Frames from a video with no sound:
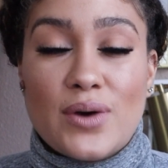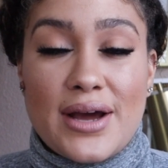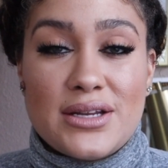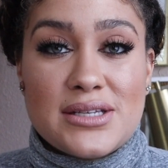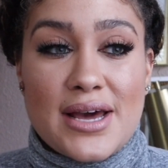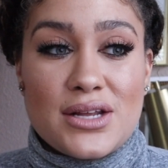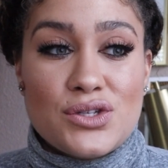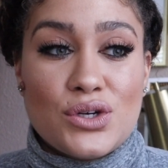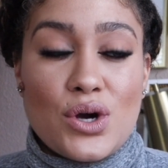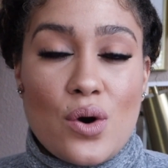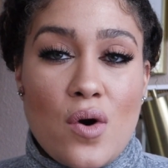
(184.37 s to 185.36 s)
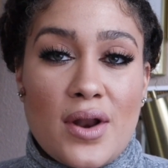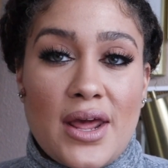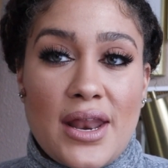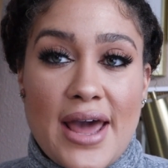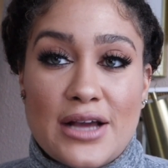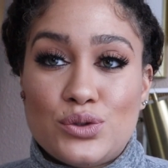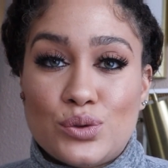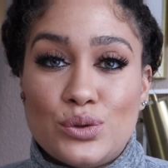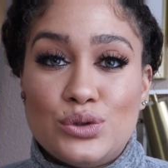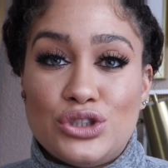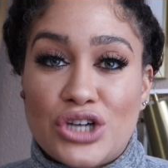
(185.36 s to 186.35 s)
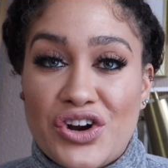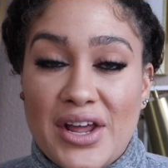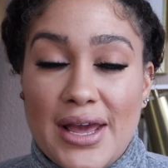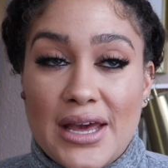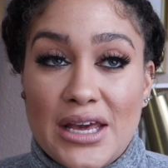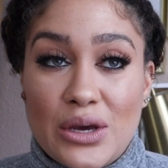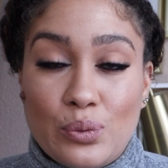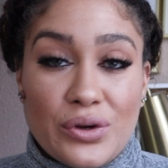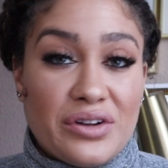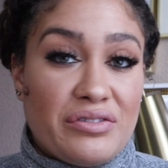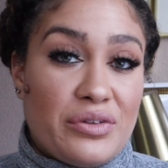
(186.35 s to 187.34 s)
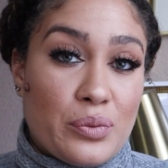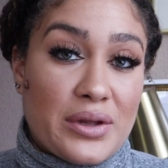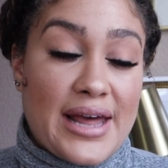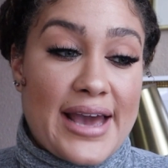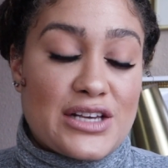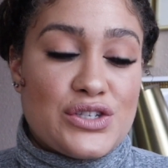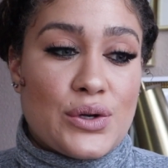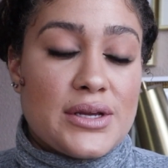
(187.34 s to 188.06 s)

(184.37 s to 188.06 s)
I decided to go on a natural journey and get rid of the relaxer.